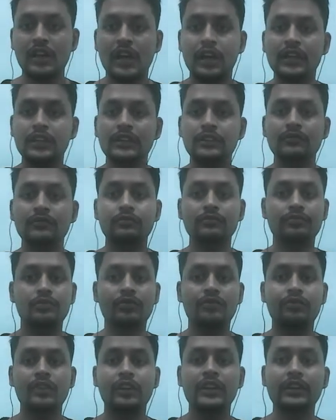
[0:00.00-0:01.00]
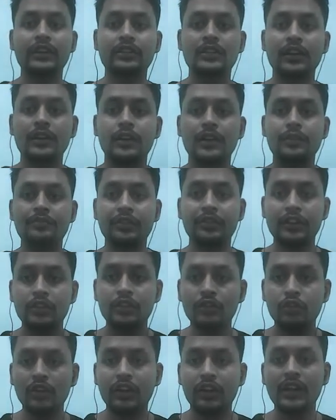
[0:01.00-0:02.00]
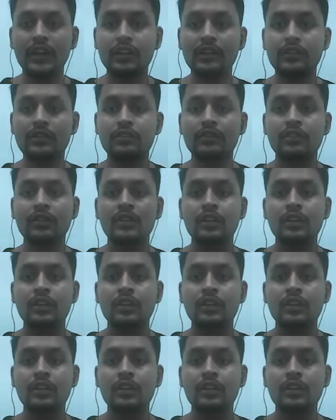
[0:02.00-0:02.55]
I provide the video link